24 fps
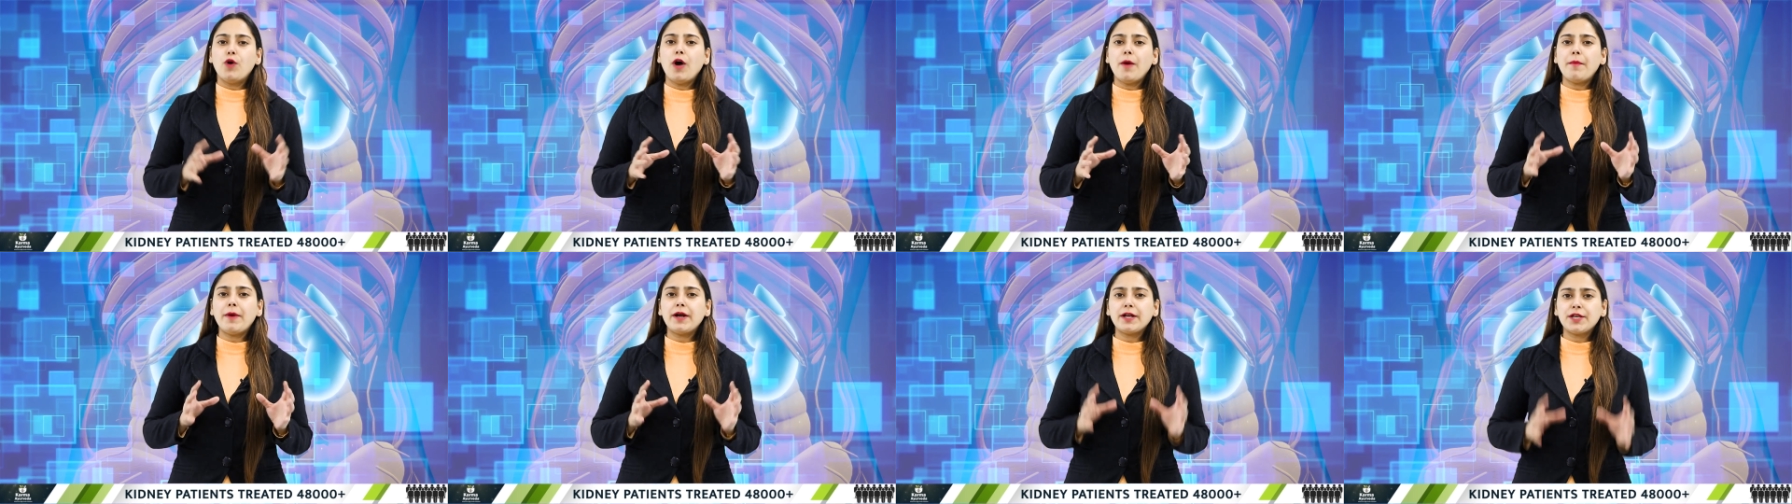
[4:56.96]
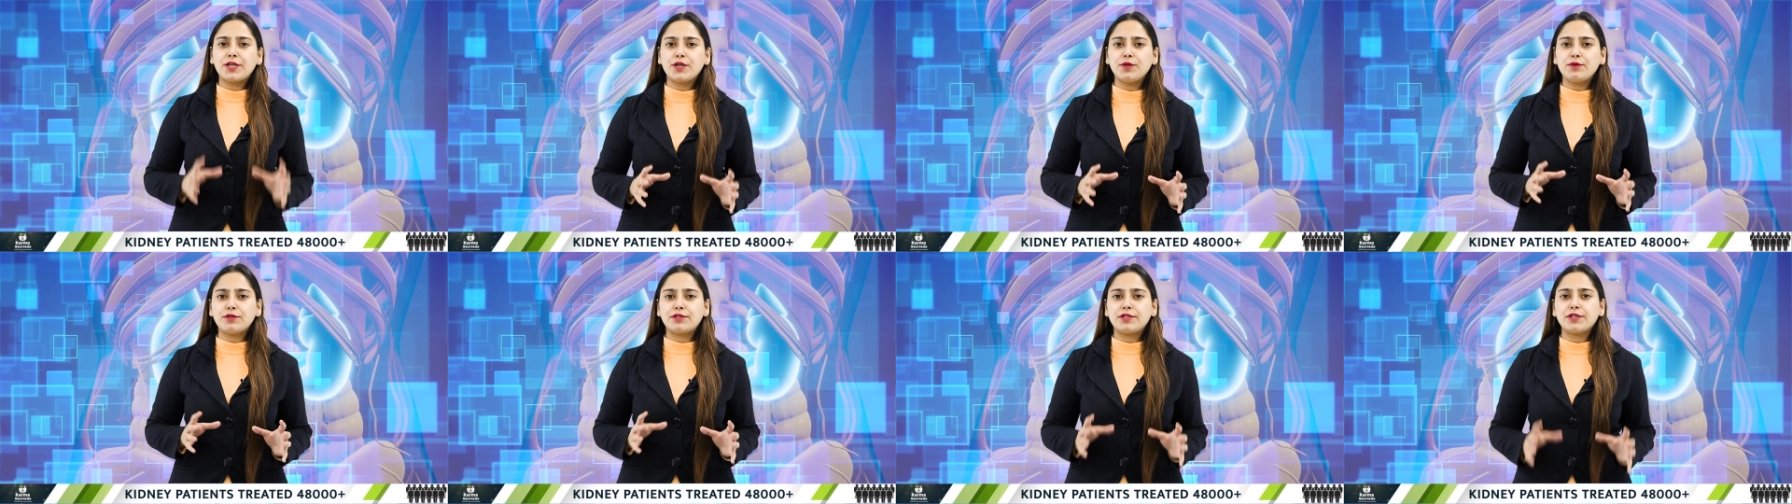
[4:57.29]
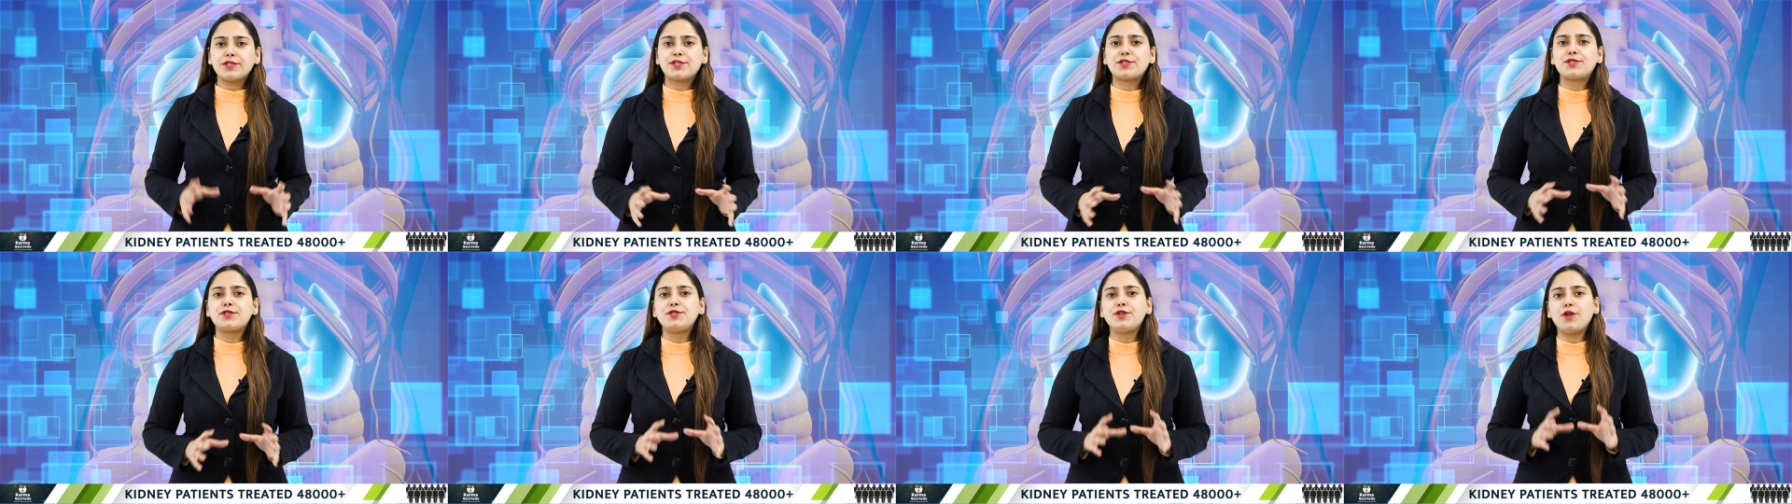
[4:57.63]
Who among you
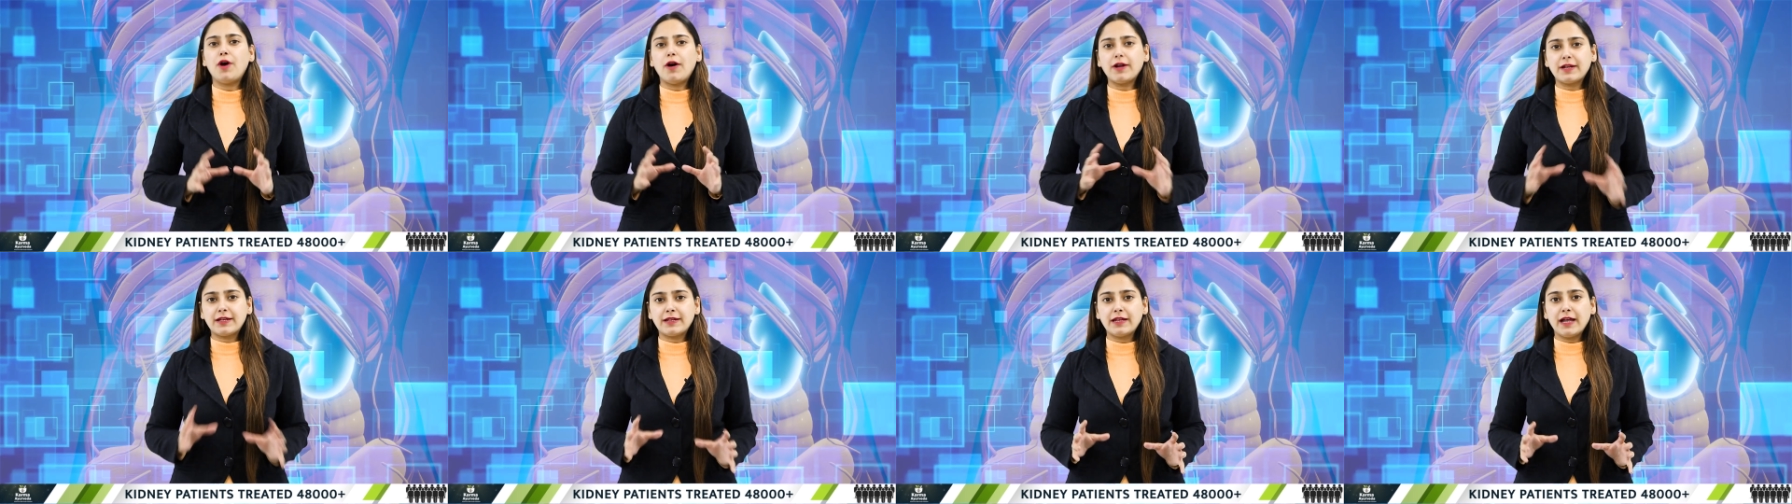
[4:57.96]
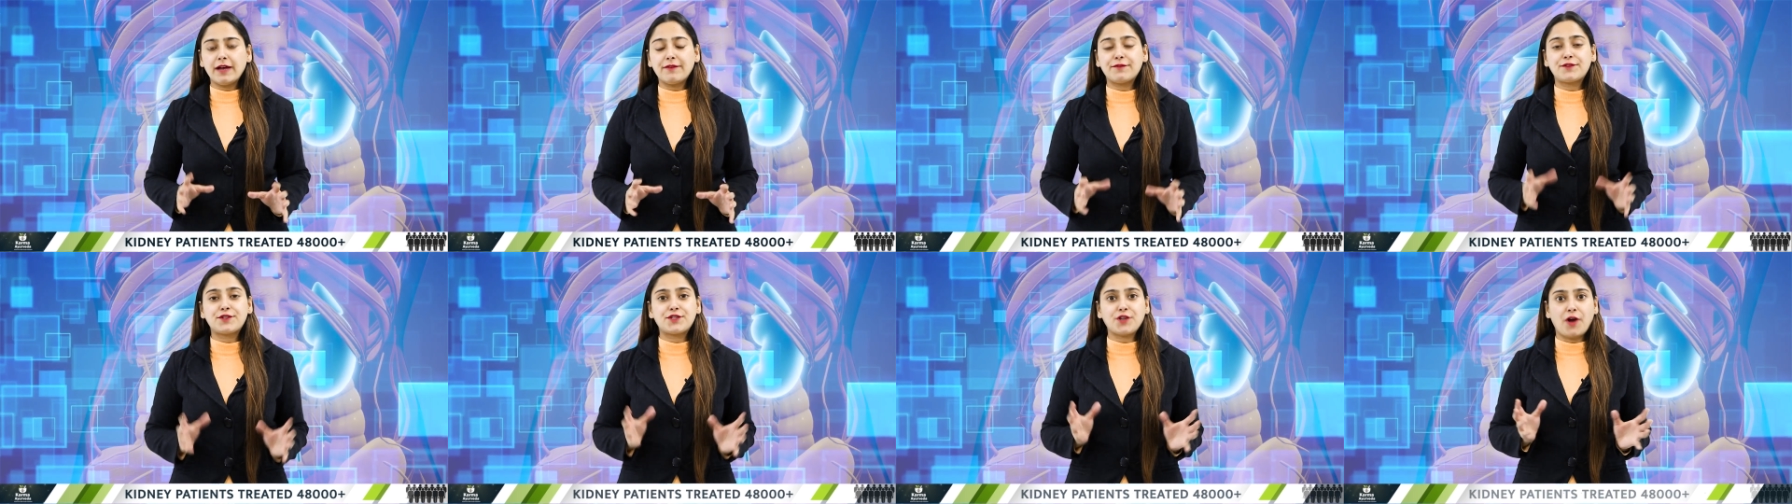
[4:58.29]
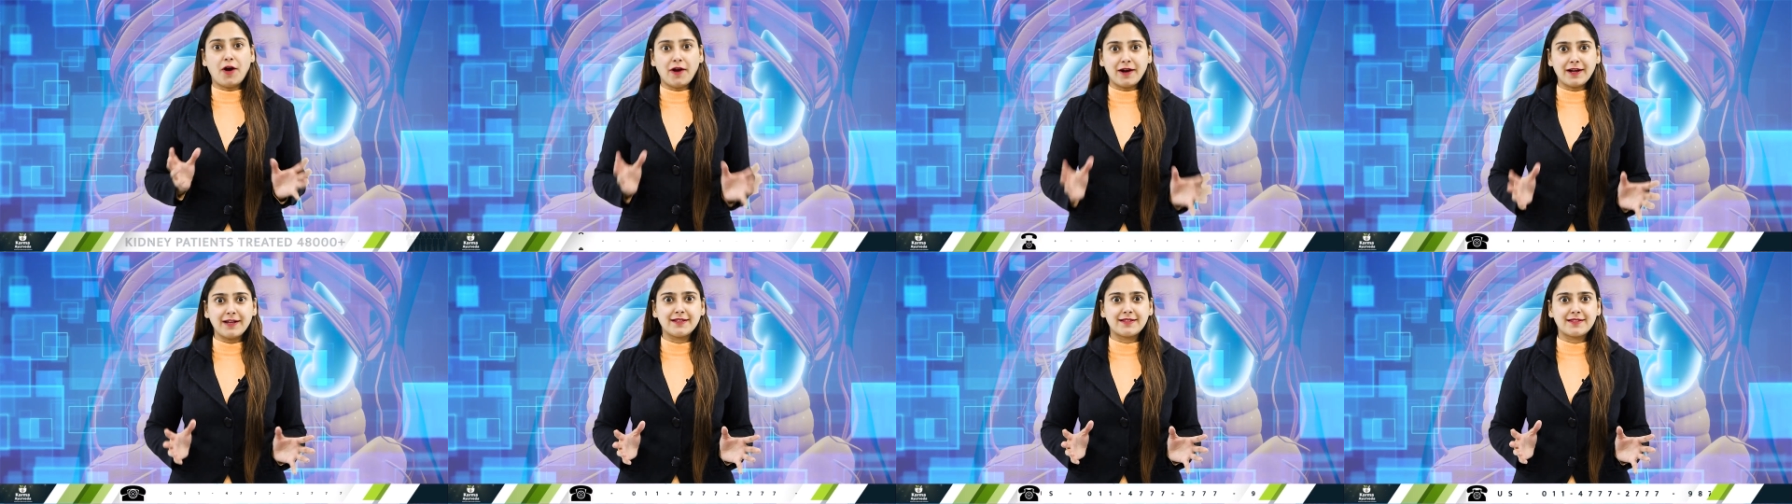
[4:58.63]
does not love
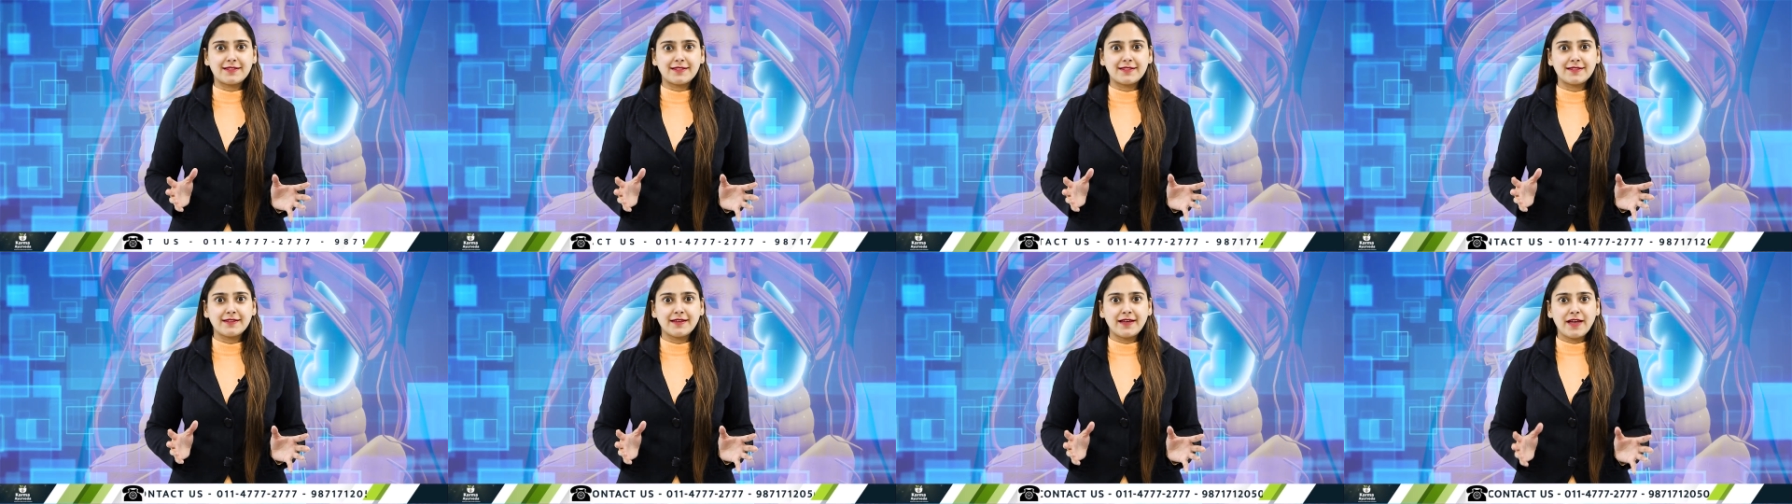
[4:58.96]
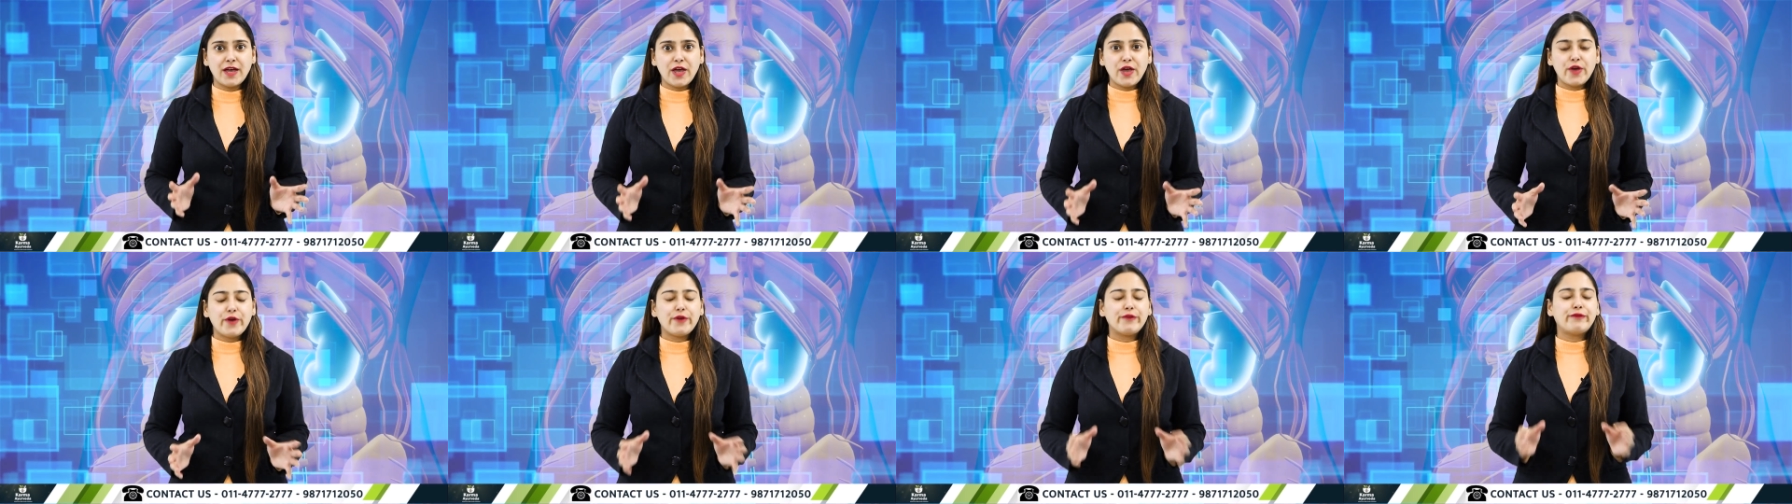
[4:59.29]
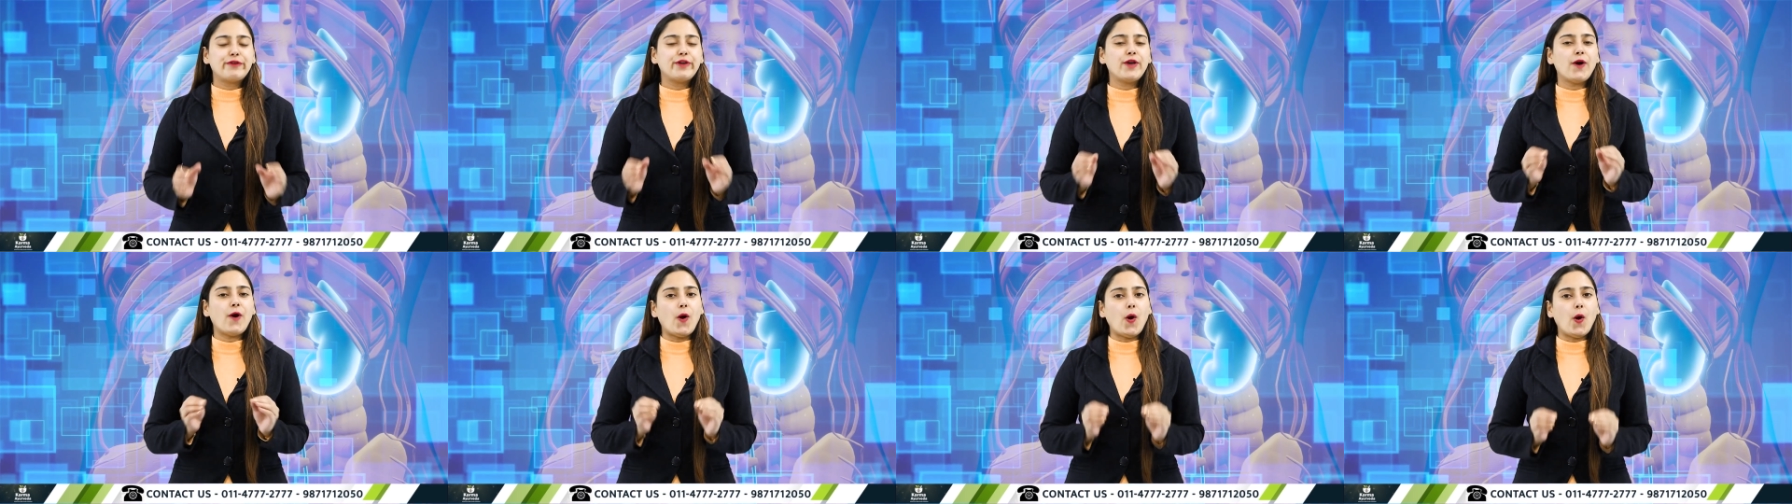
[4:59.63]
chocolates?
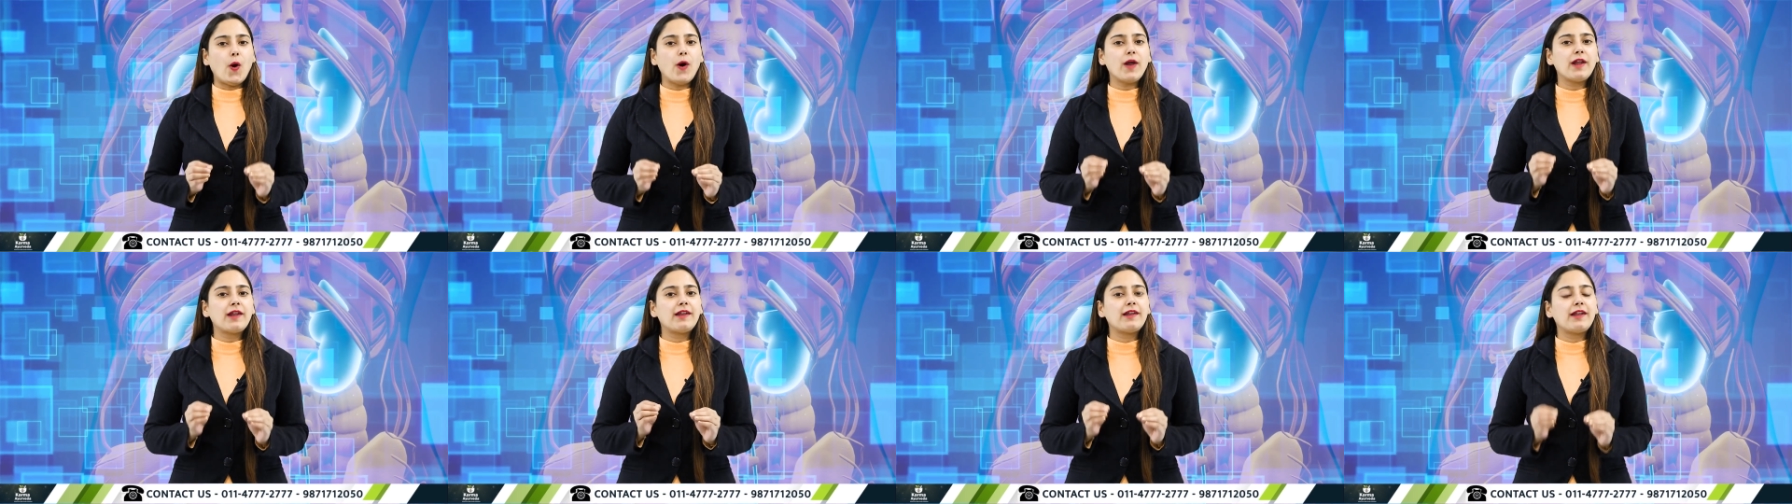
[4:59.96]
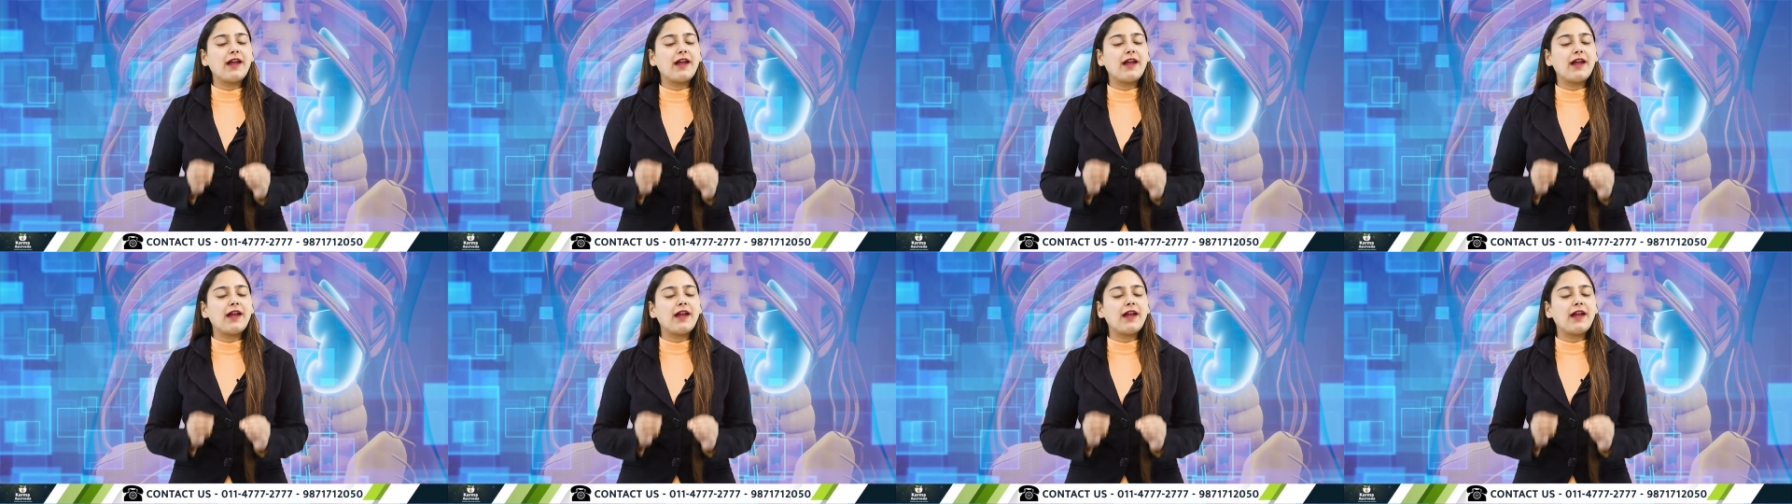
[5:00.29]
We all